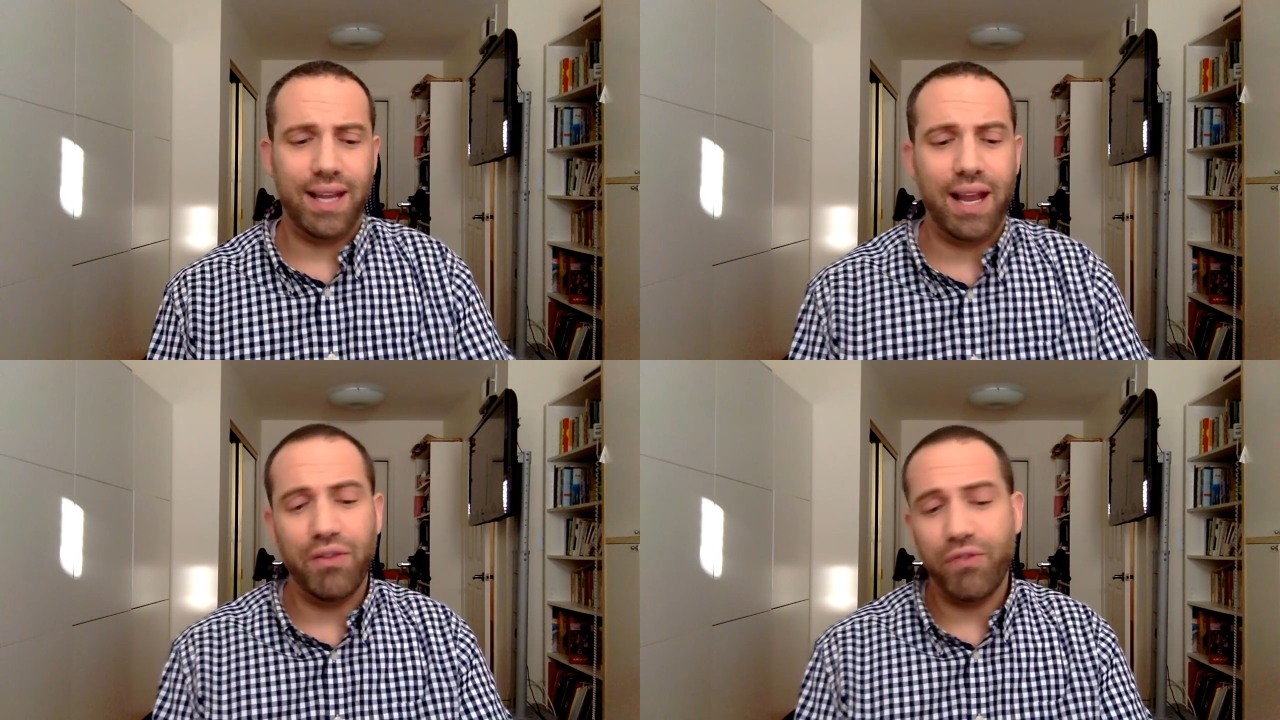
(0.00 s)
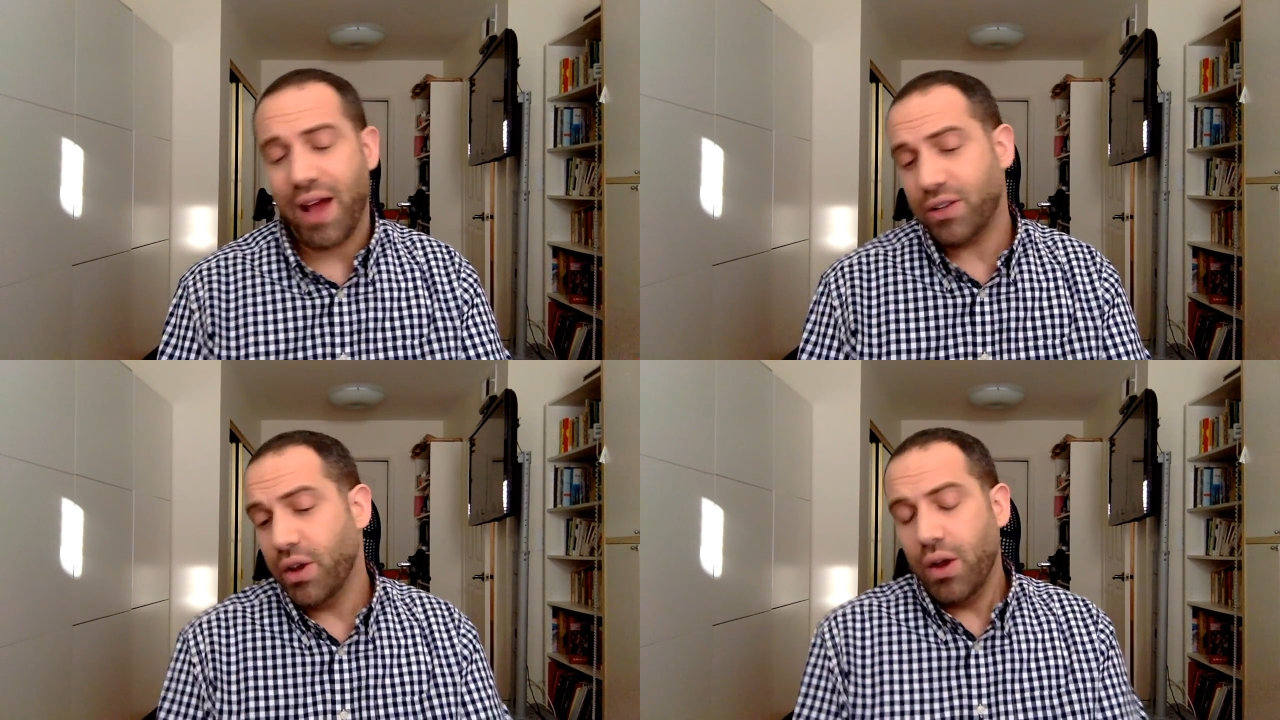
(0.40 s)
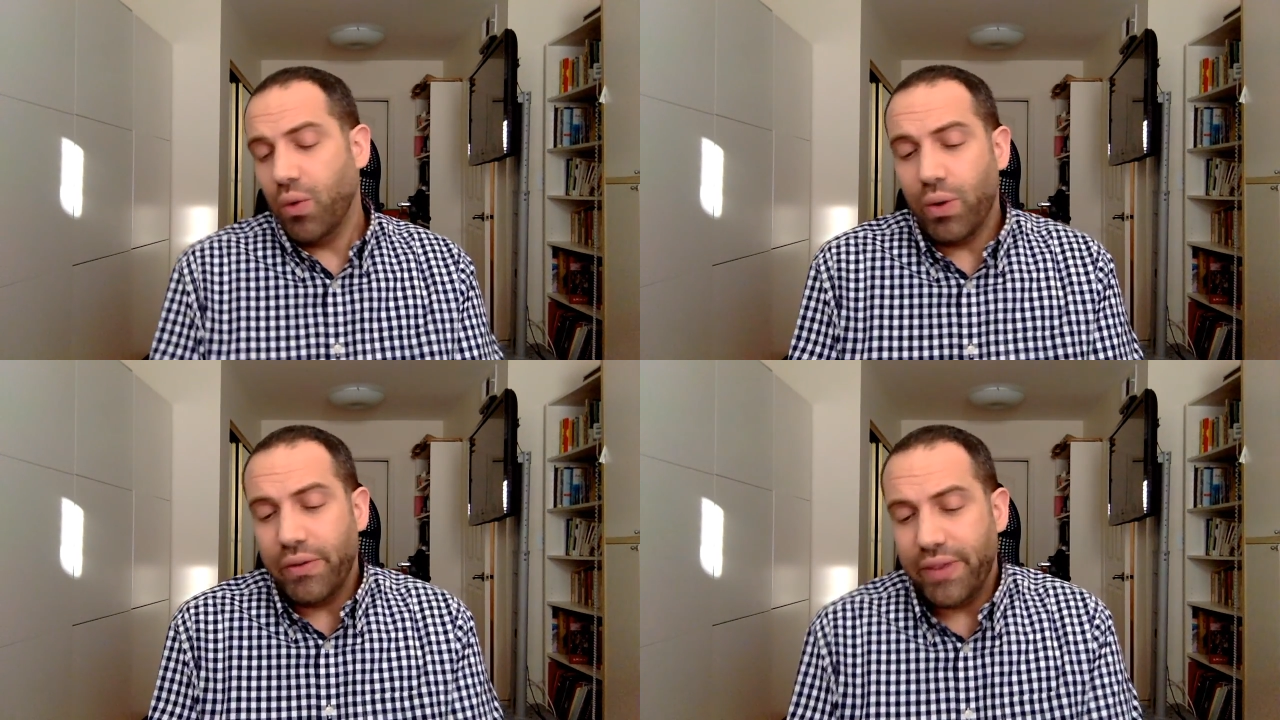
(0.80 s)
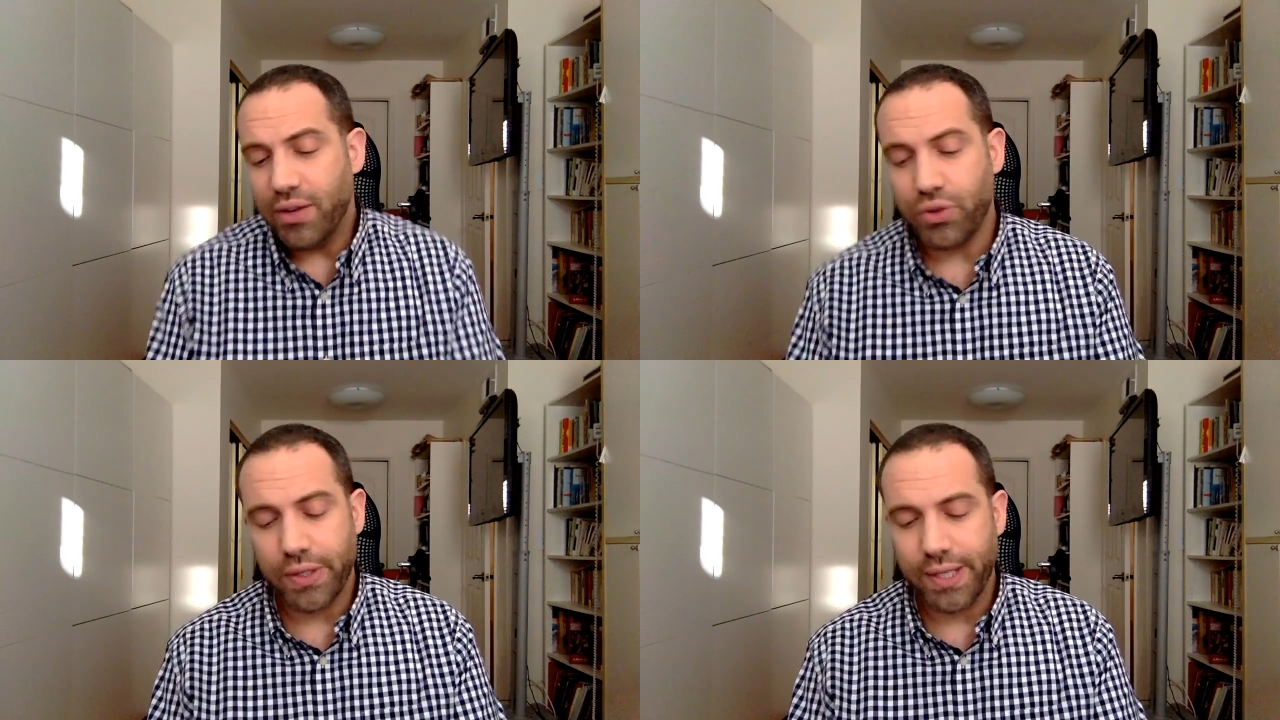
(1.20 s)
And in fact, one of the
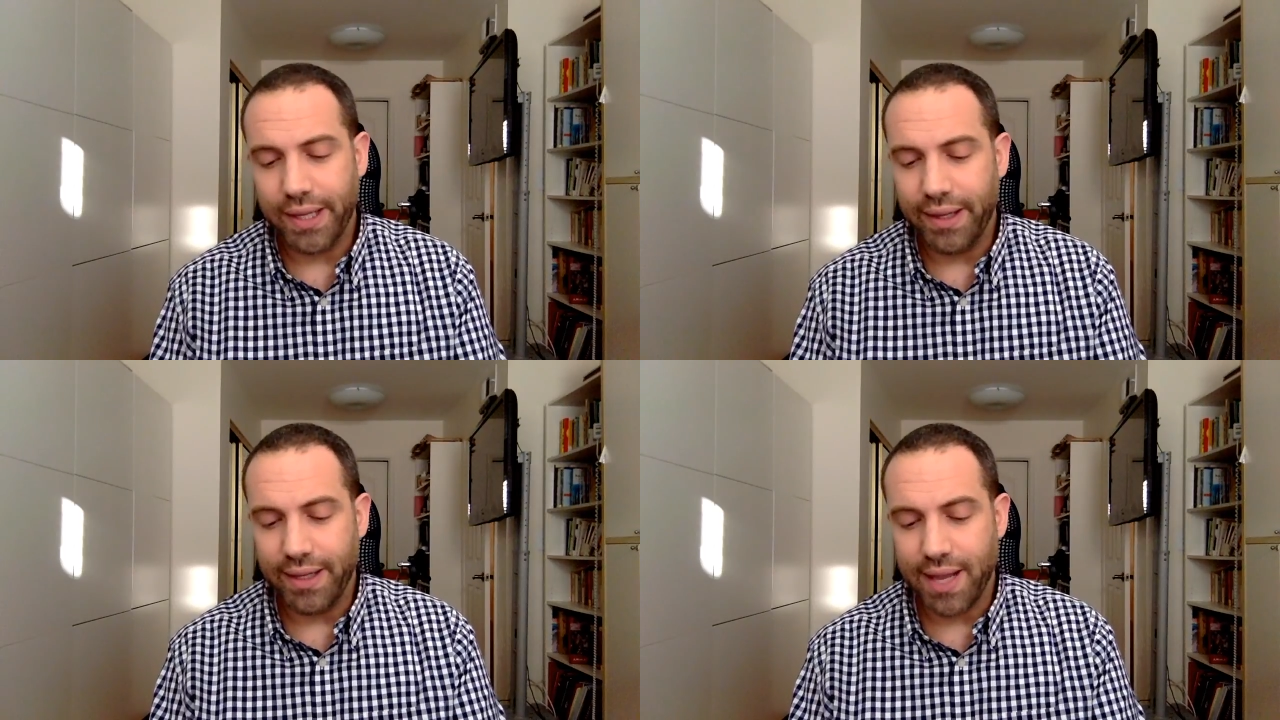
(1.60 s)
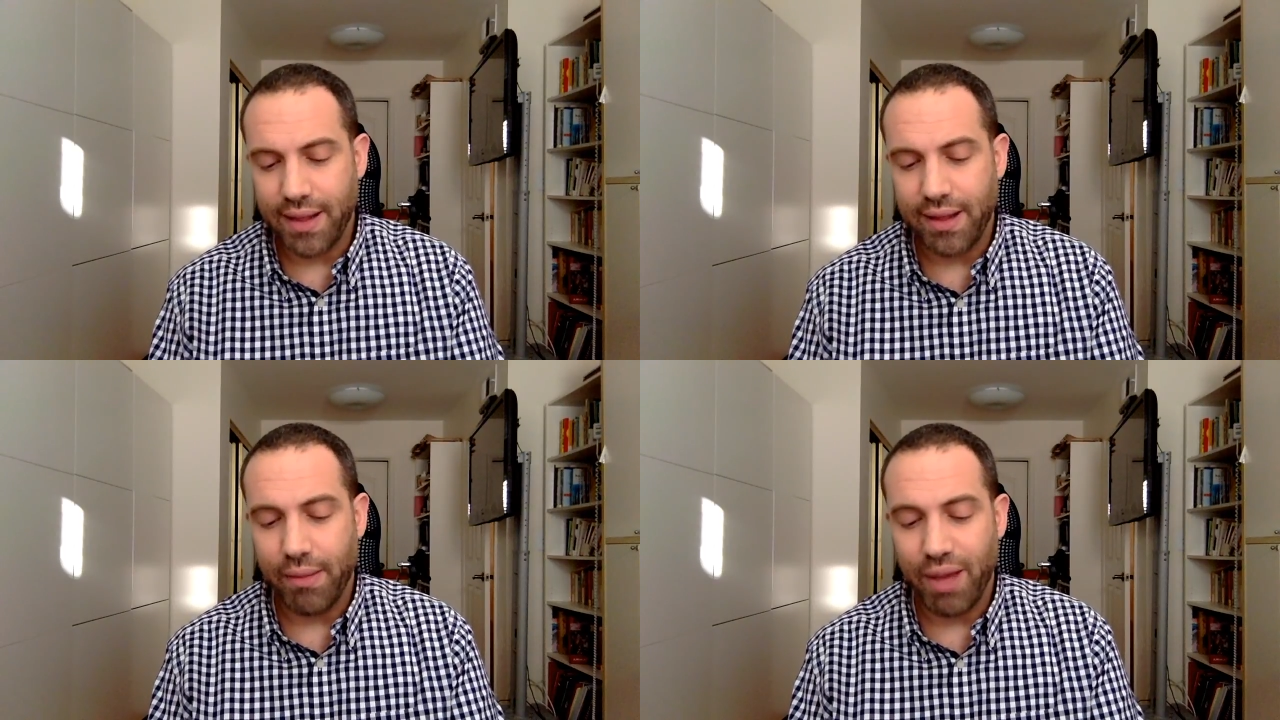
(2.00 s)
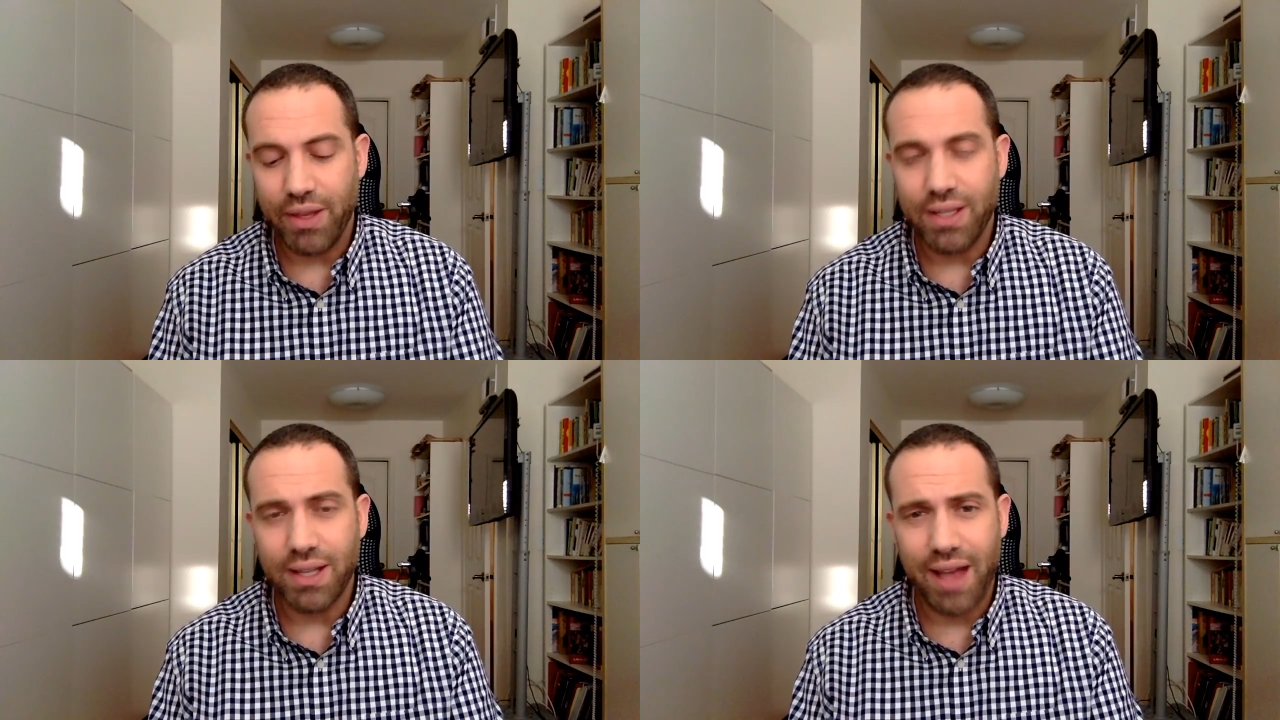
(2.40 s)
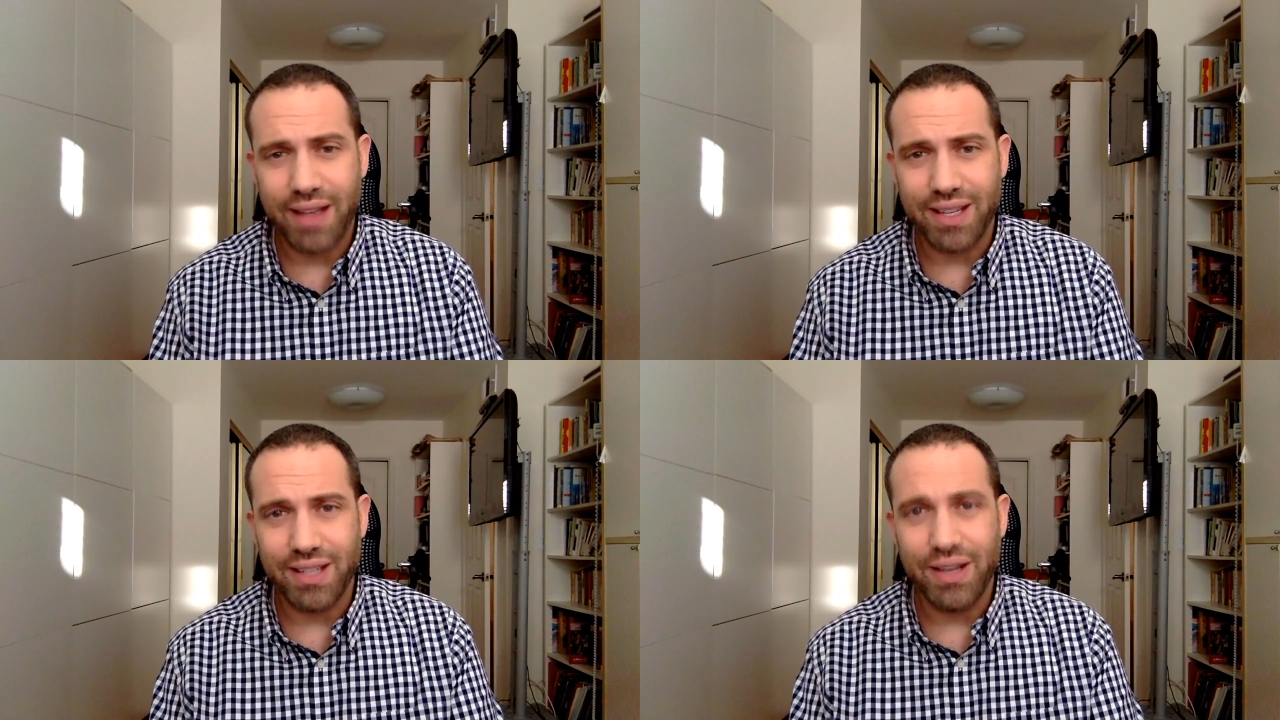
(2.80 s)
interesting things I think about this class
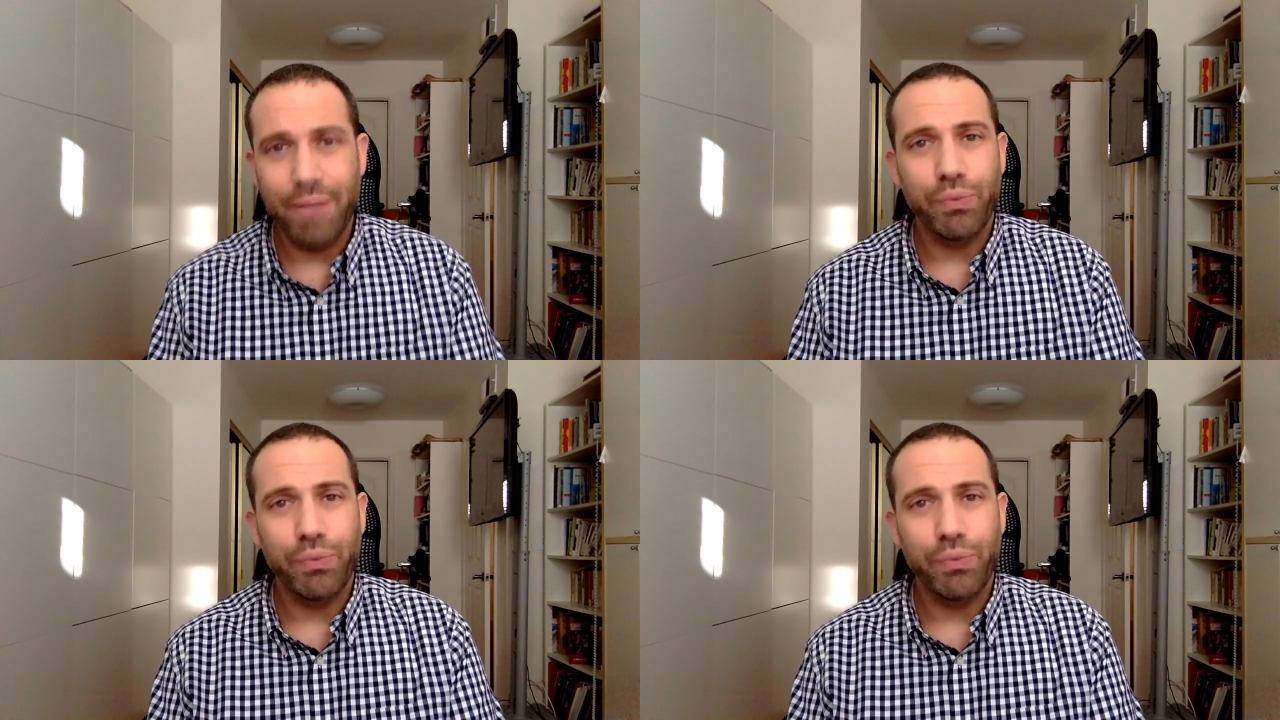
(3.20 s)
is